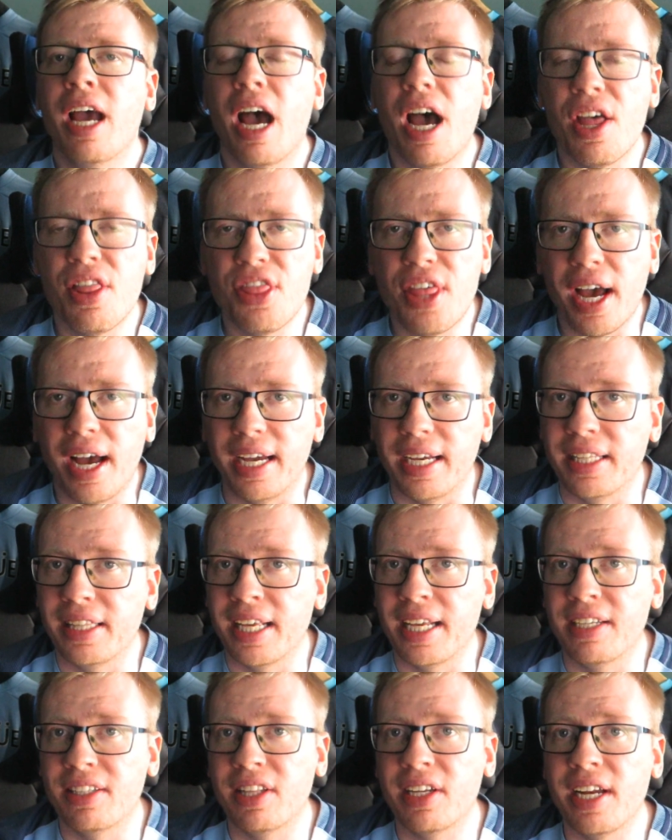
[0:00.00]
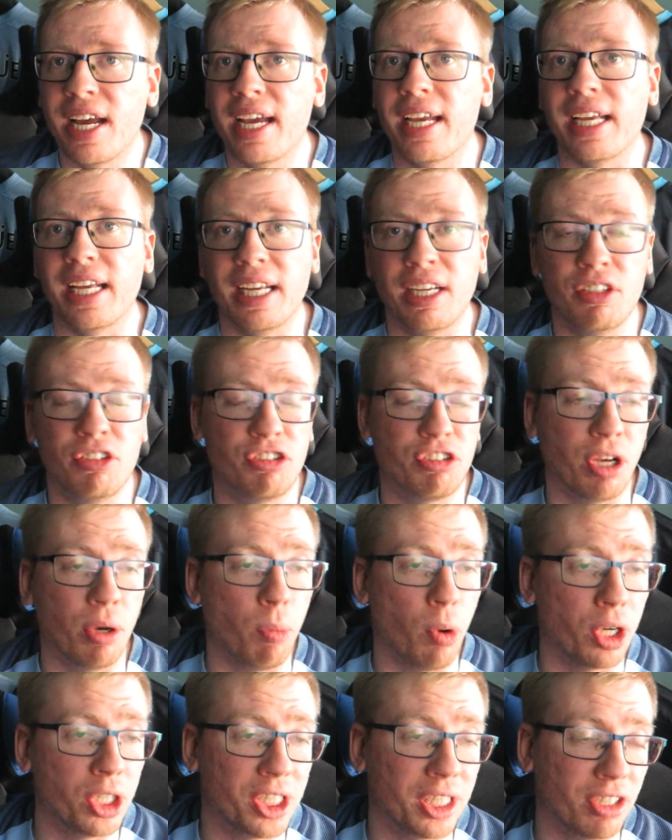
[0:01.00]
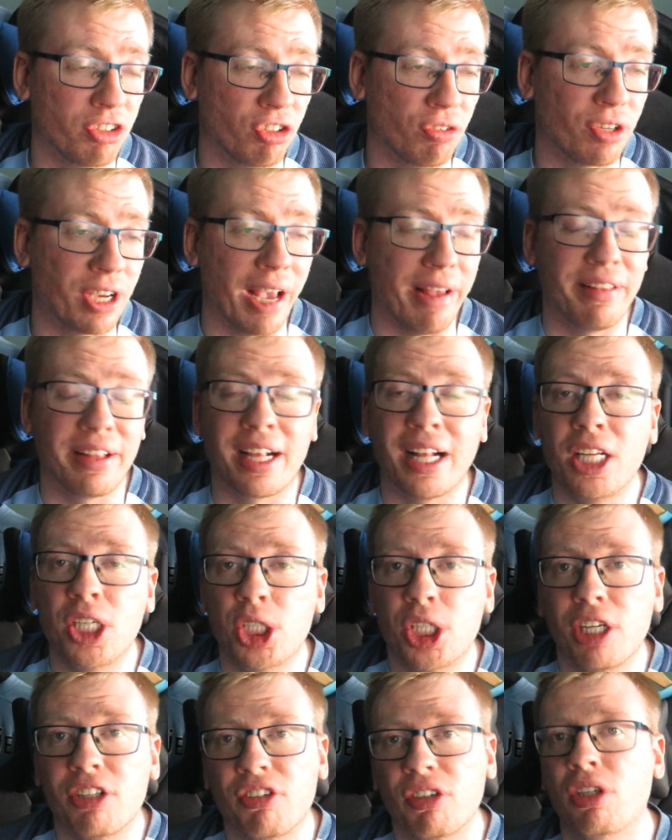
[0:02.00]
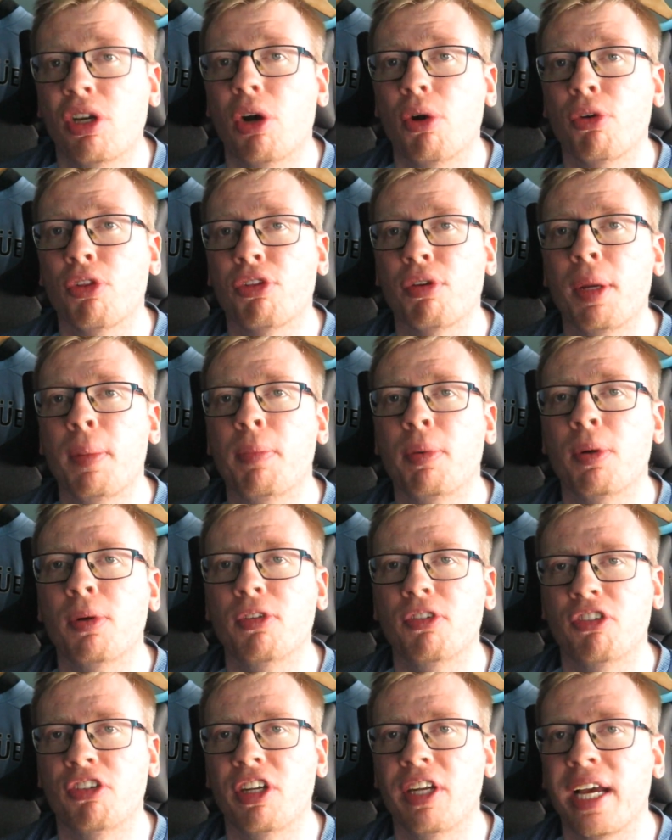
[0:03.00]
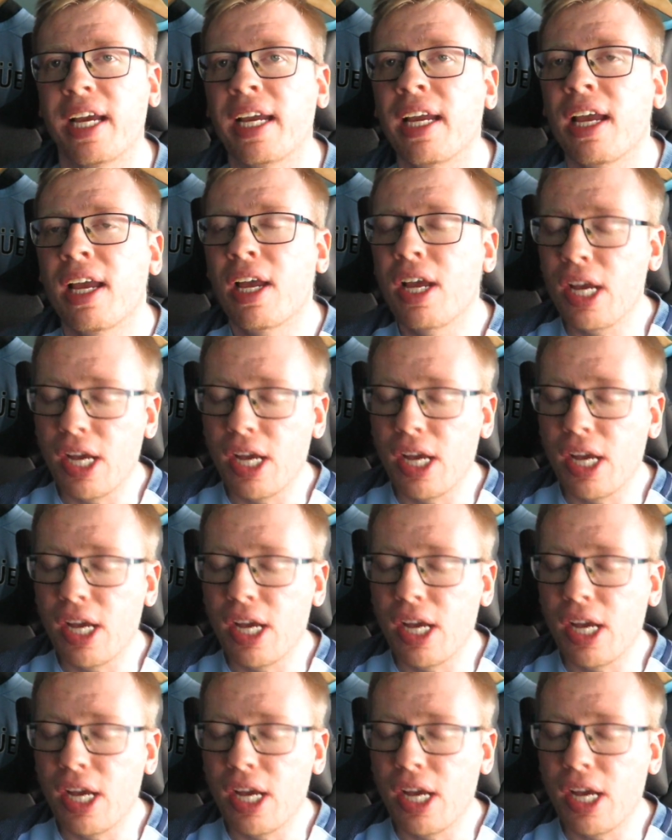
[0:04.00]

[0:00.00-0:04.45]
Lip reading: And that, at the end of the day, is why Chelsea have kept the clean sheet and got all 3 points today.